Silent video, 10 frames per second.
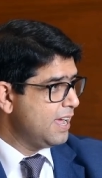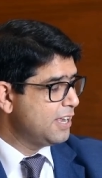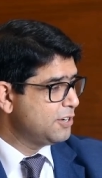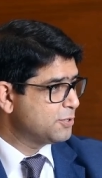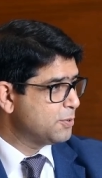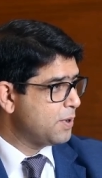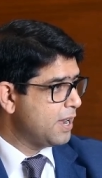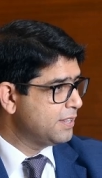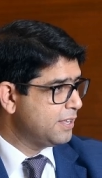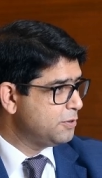and you're so
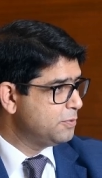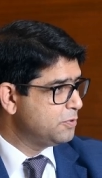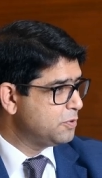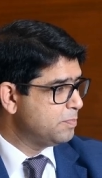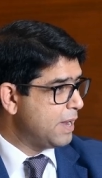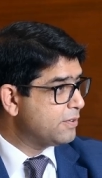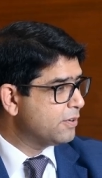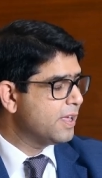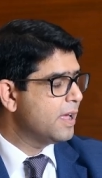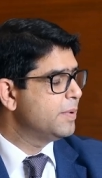kind that you
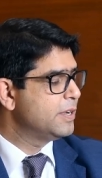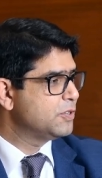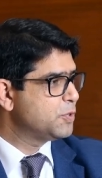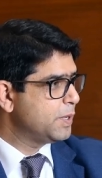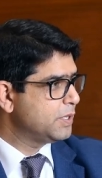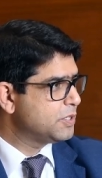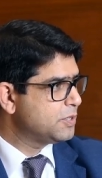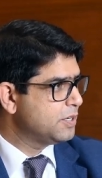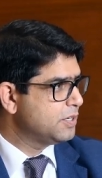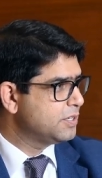mentor them and you still,
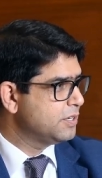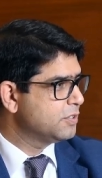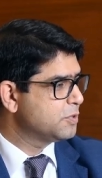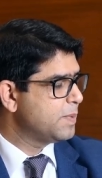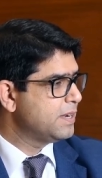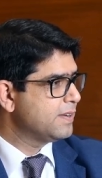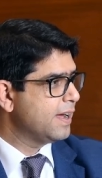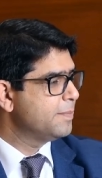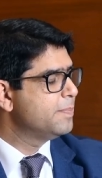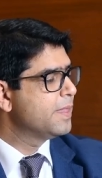still spend
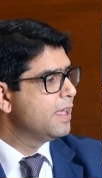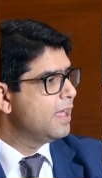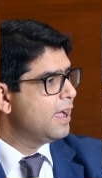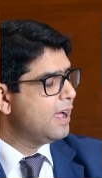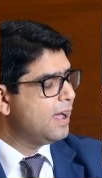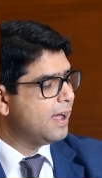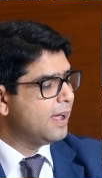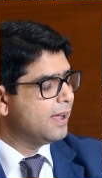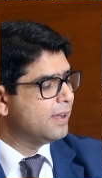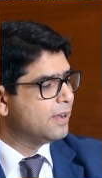time,
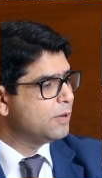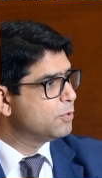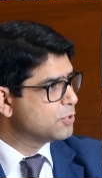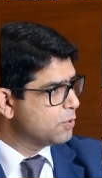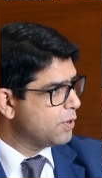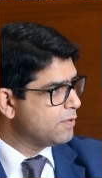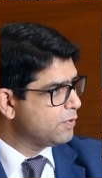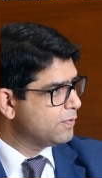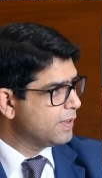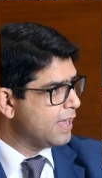uh, and we're so
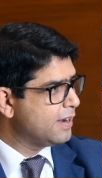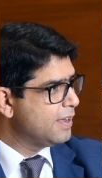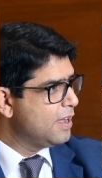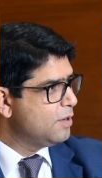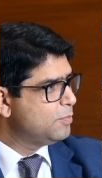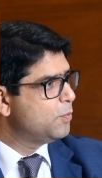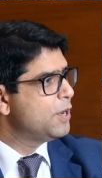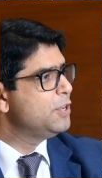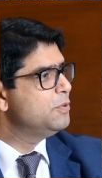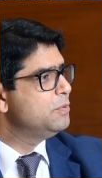grateful for that. But
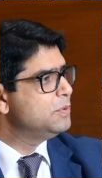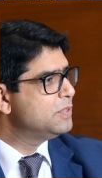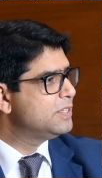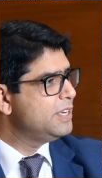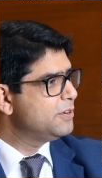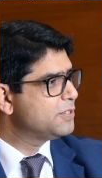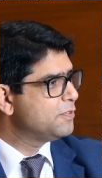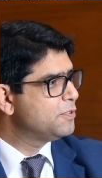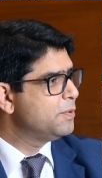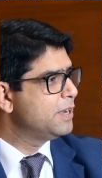what do you see
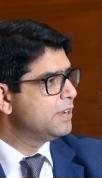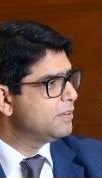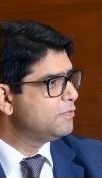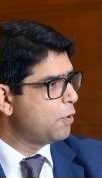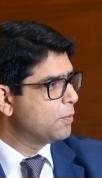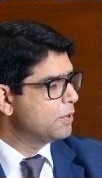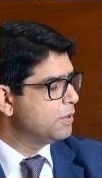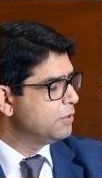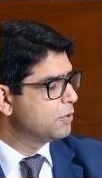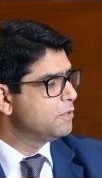yourself doing for,
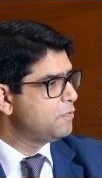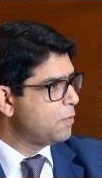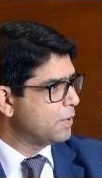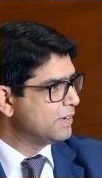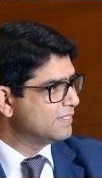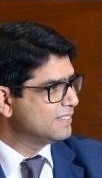looking forward?